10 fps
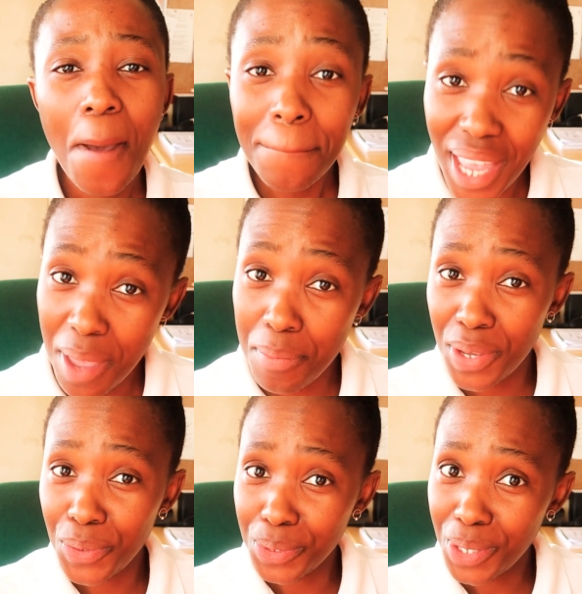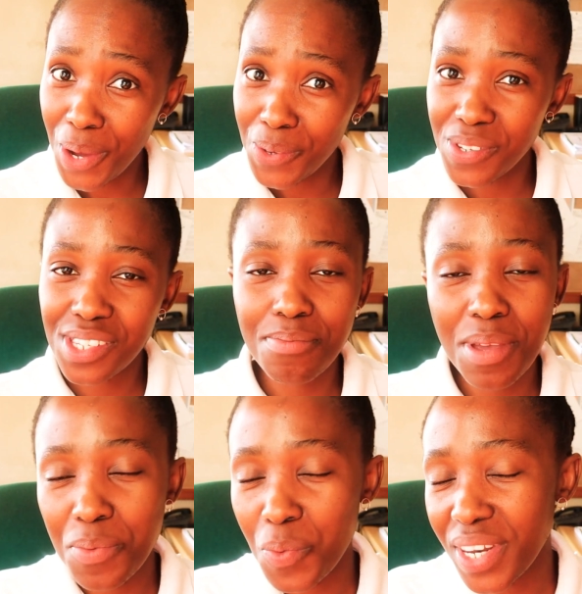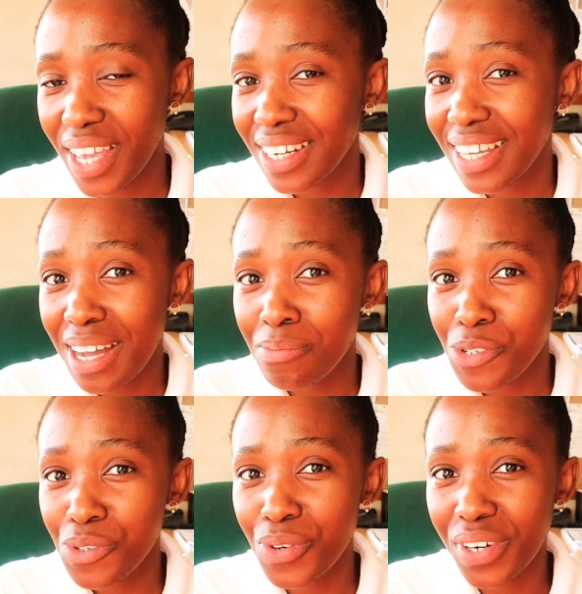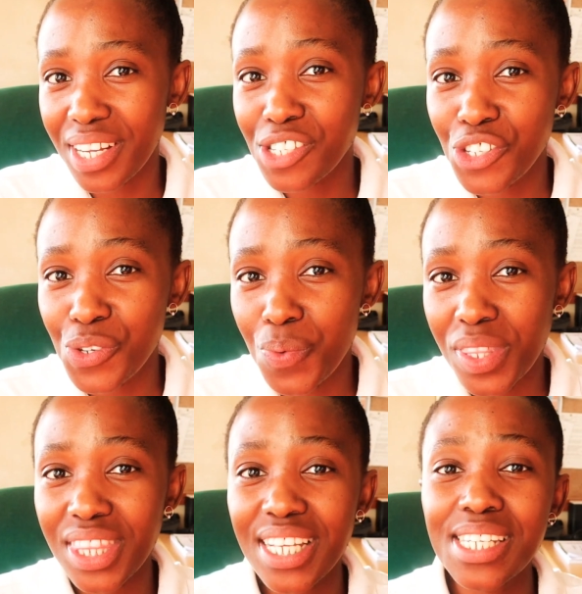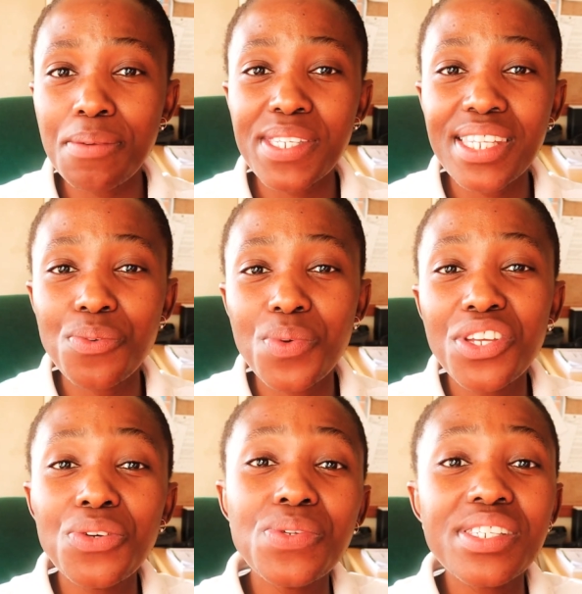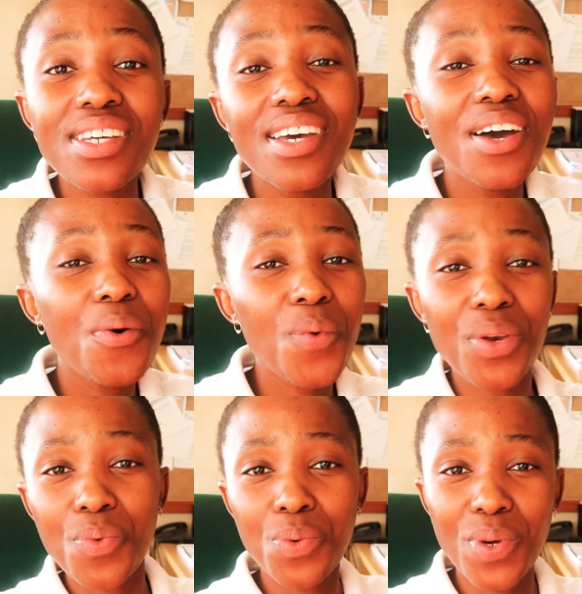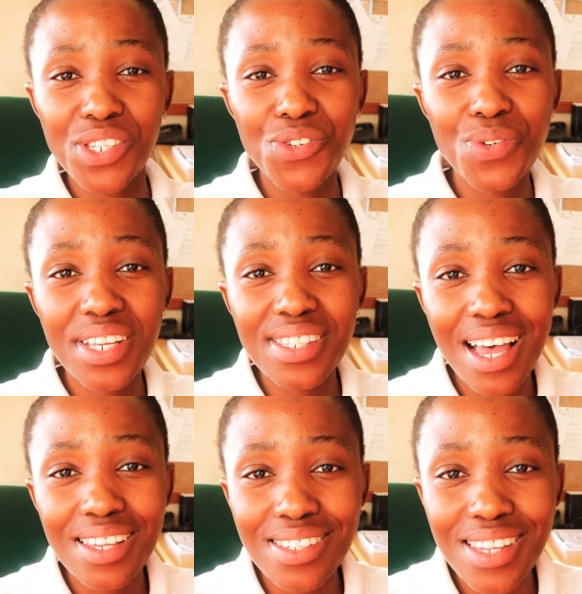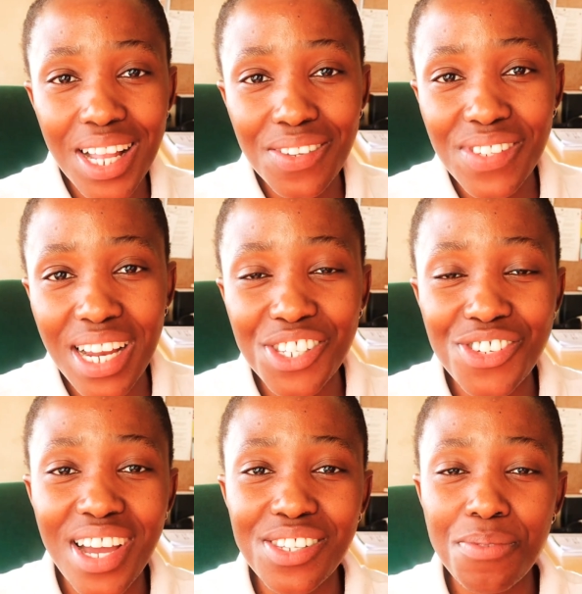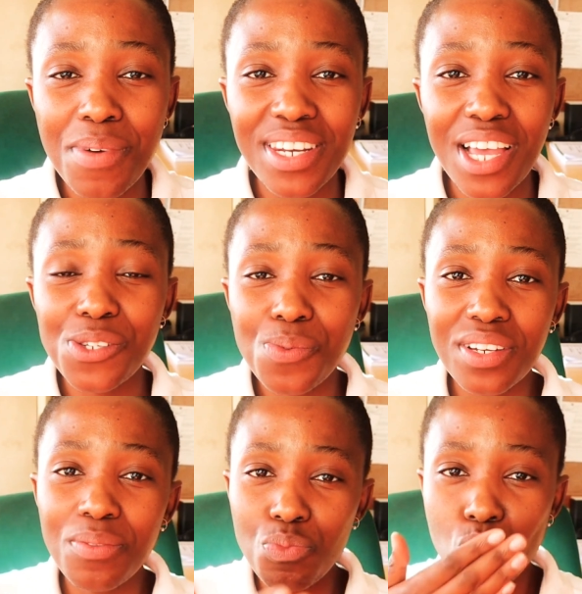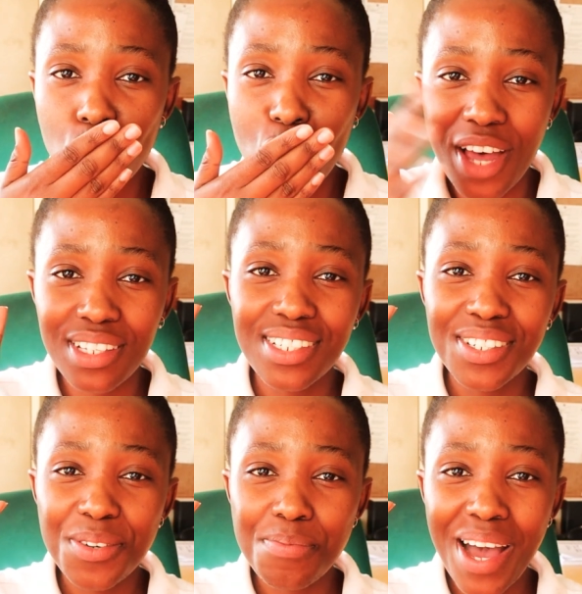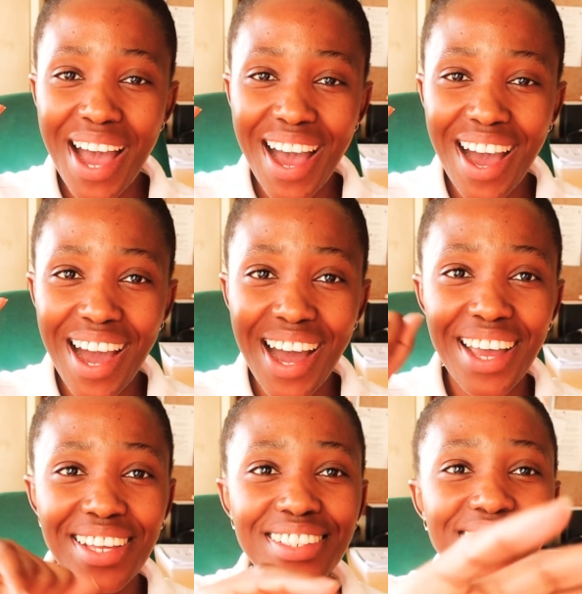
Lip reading: Maybe, who knows, maybe we can come to your rescue with the tips that we used when we were students ourselves. I'll see you guys on my next one. Goodbye.